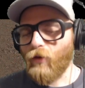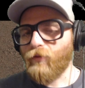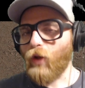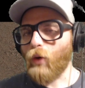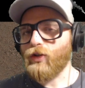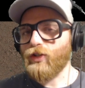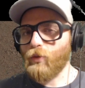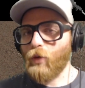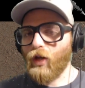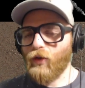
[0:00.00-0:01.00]
Floaters
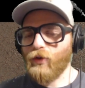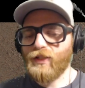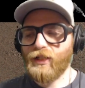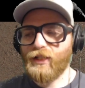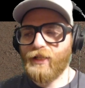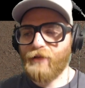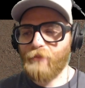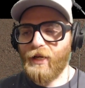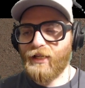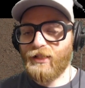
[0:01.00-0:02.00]
are one of those things that make